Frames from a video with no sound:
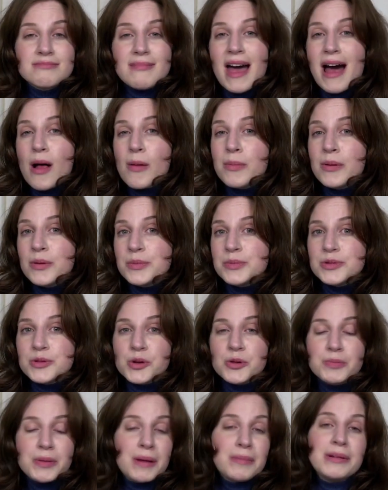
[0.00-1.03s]
albums,
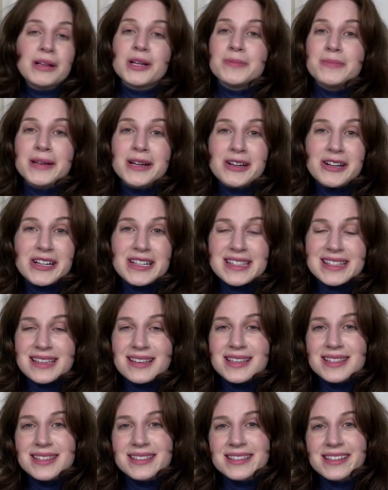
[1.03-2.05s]
or public
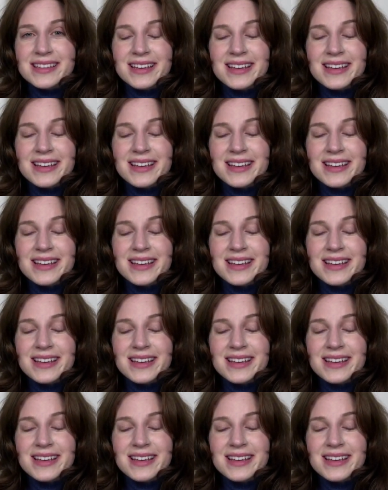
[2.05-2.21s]
appearances.